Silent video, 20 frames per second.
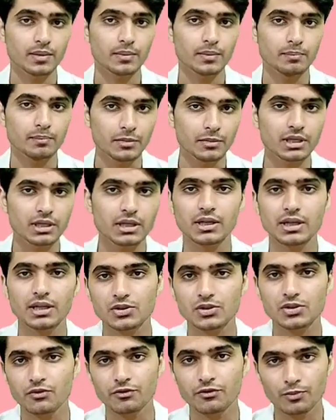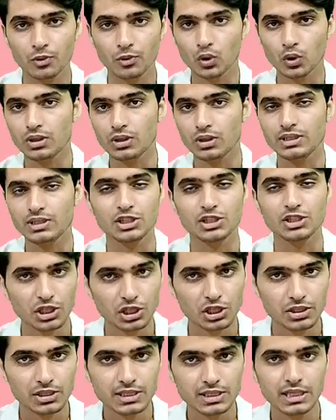But in the case of Botox
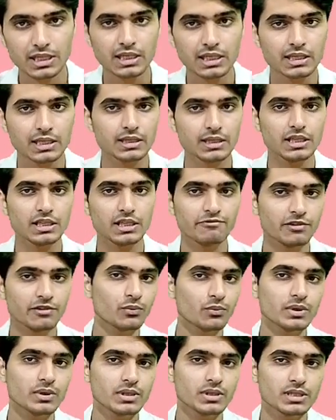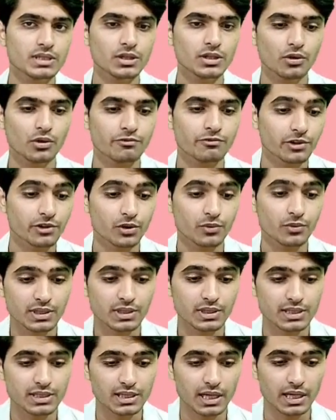injections, the frequency of recurrence
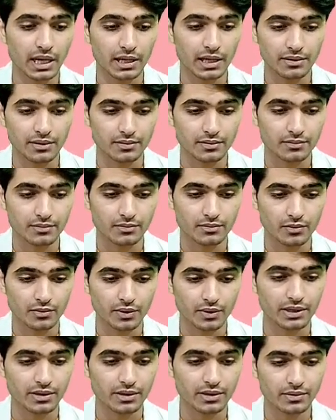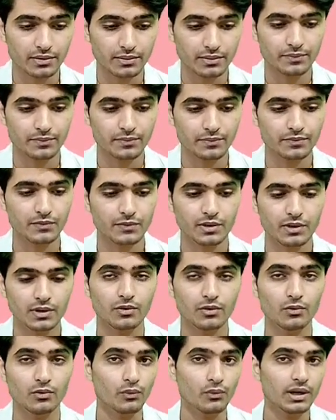is higher, right?
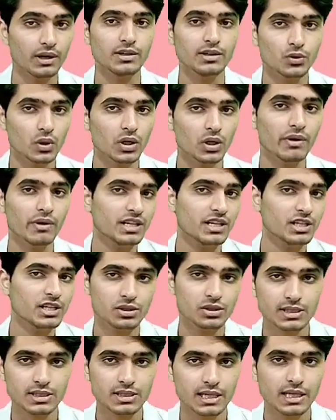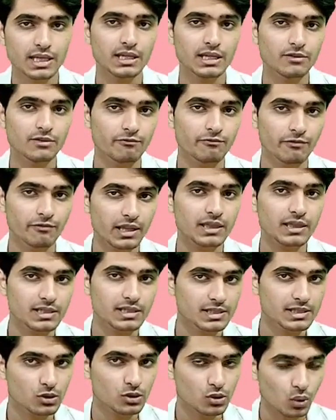When the drug vanishes, when
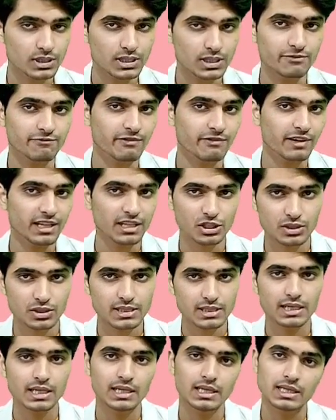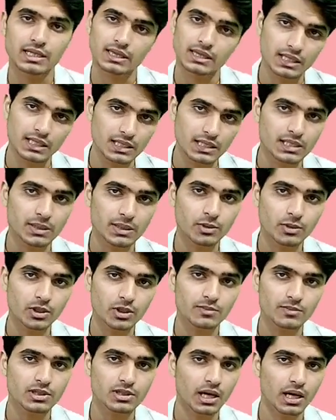this toxin vanishes, the
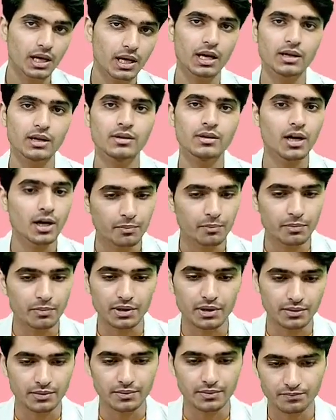symptoms again appear.